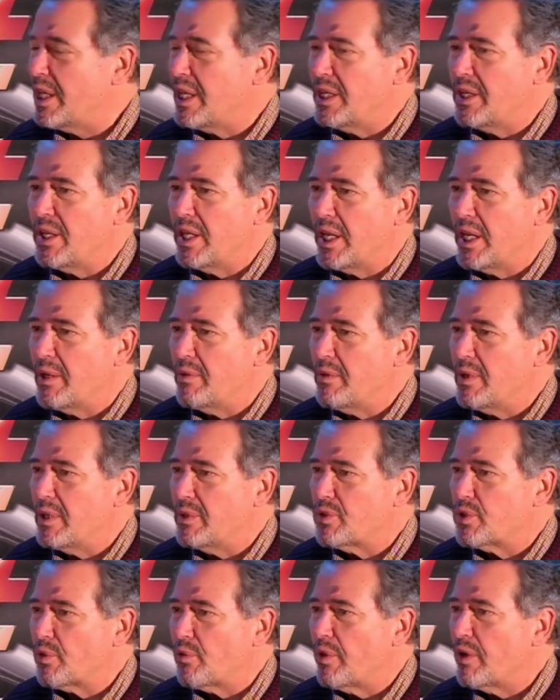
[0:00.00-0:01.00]
and
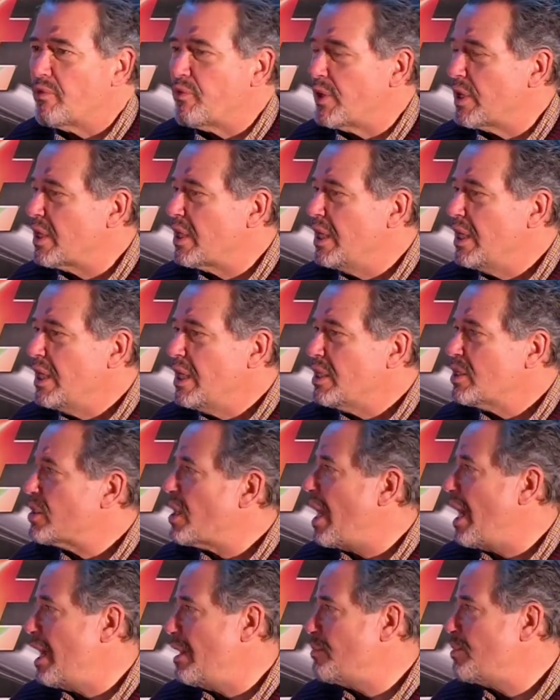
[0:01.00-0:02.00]
a terrific
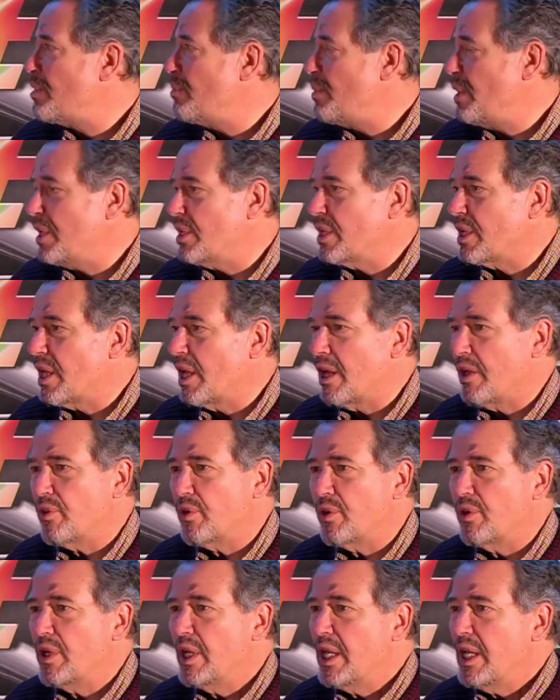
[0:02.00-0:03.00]
time to be
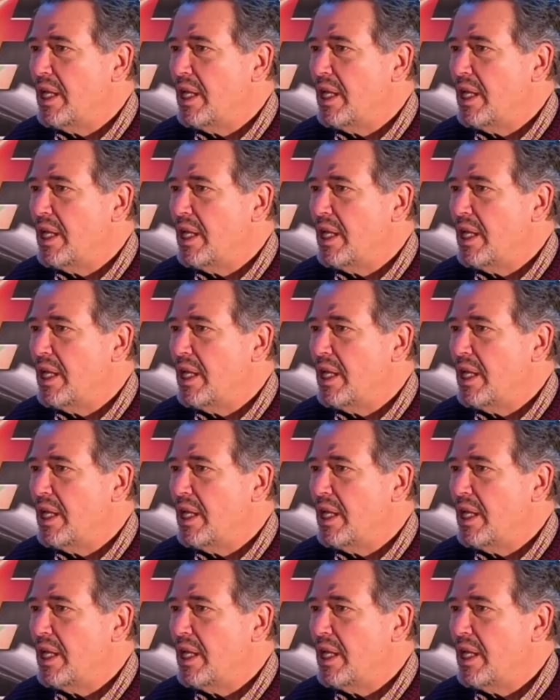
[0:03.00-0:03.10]
together.